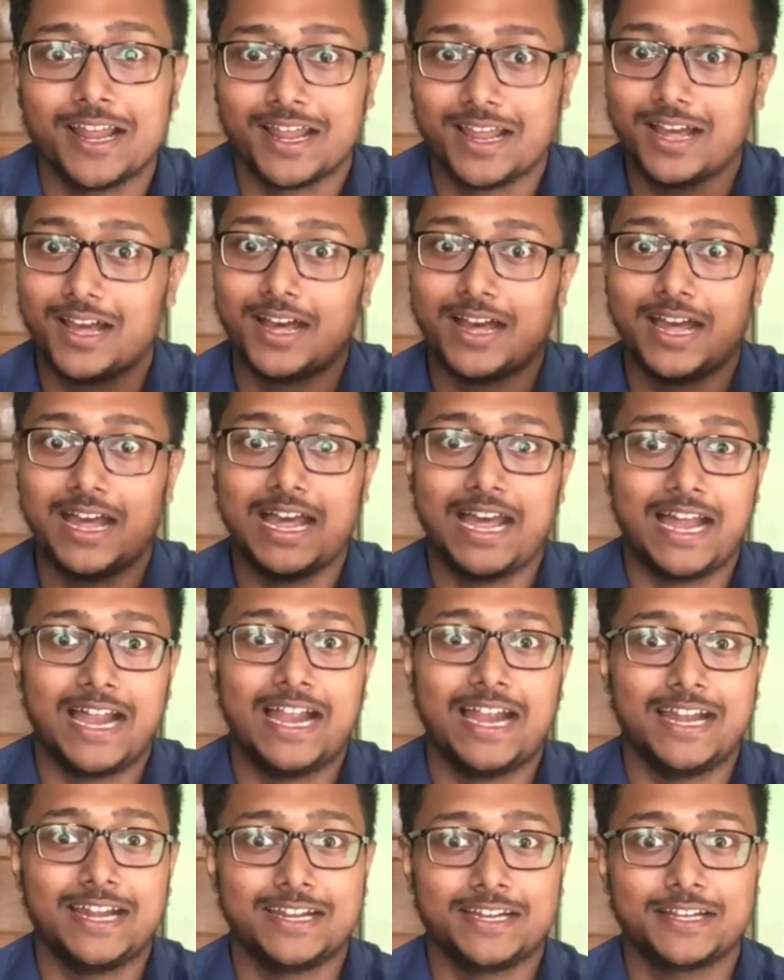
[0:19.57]

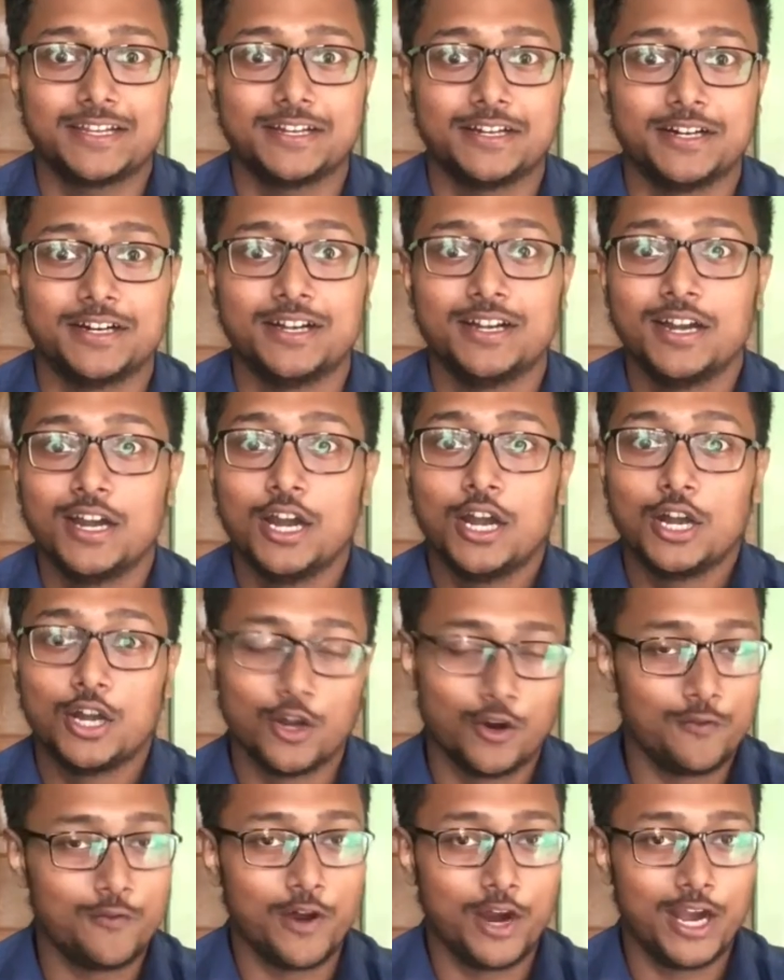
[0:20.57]
and
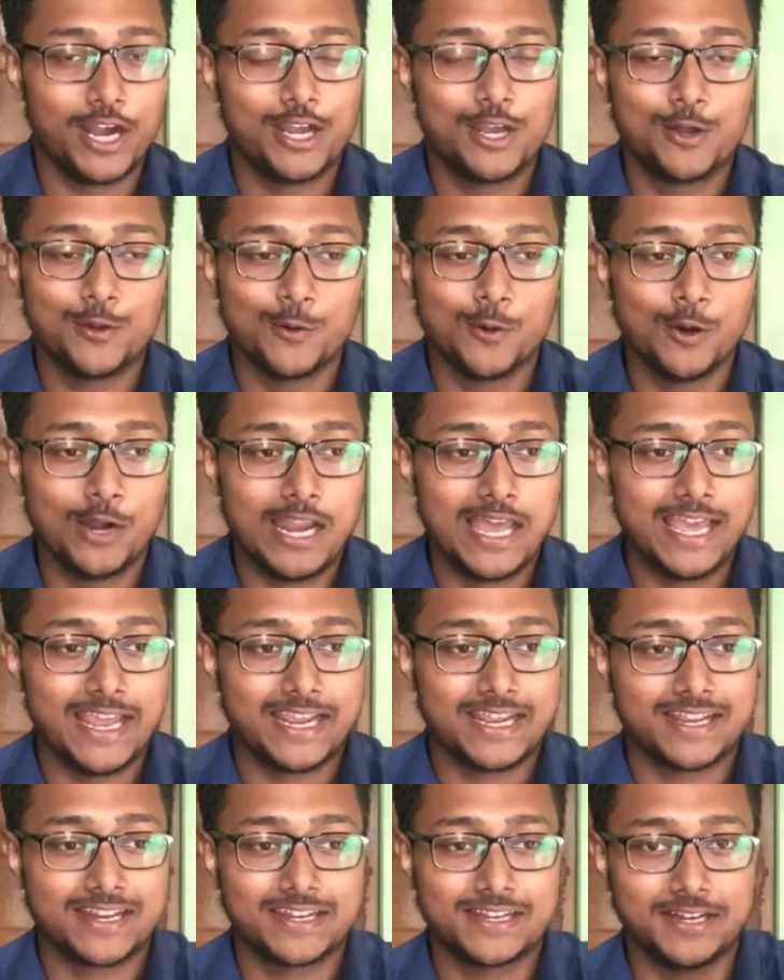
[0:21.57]
don't forget
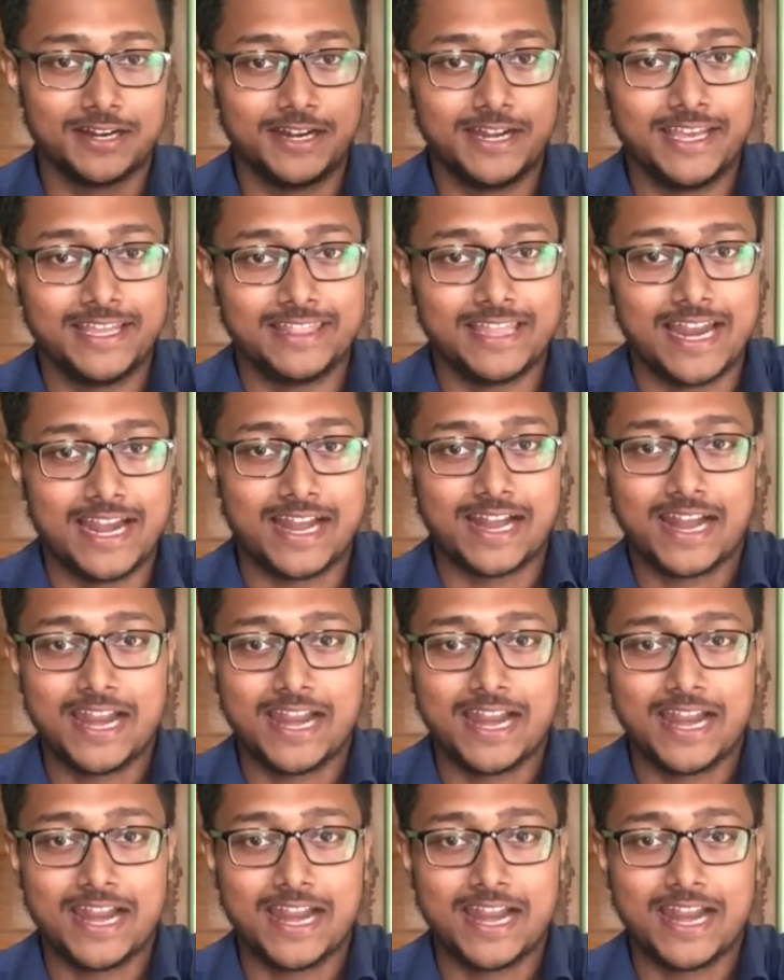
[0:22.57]
to turning that